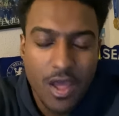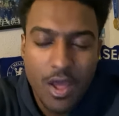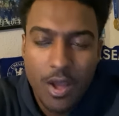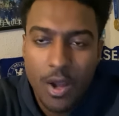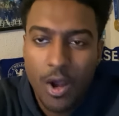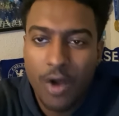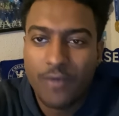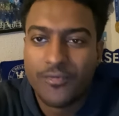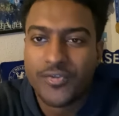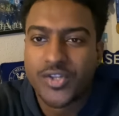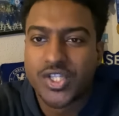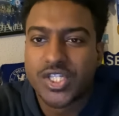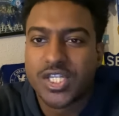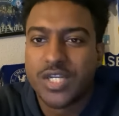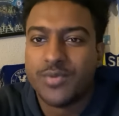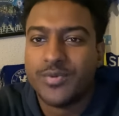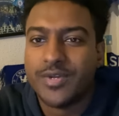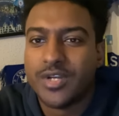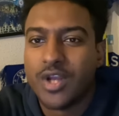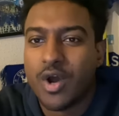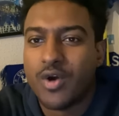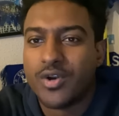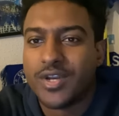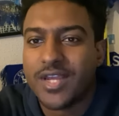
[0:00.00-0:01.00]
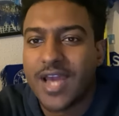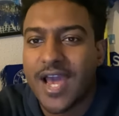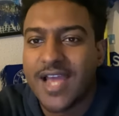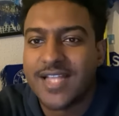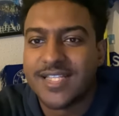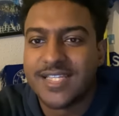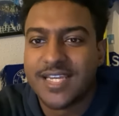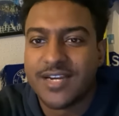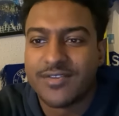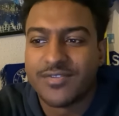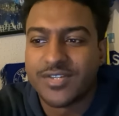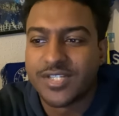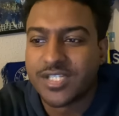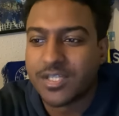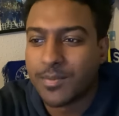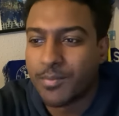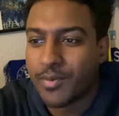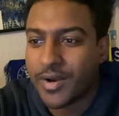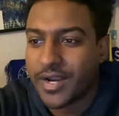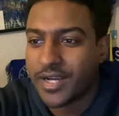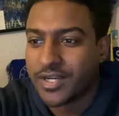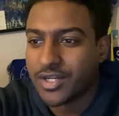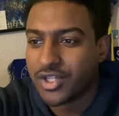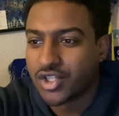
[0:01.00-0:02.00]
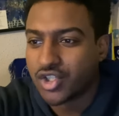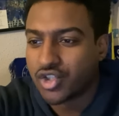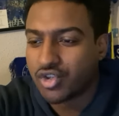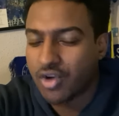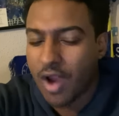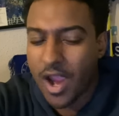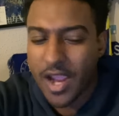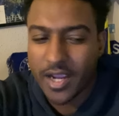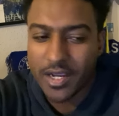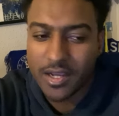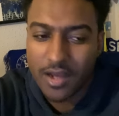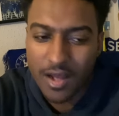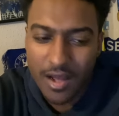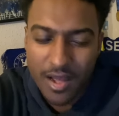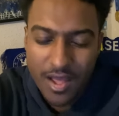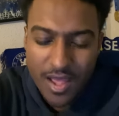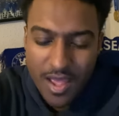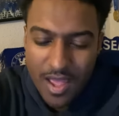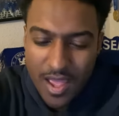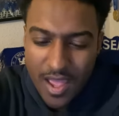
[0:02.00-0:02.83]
Obviously, we know the idea is to bring in a striker.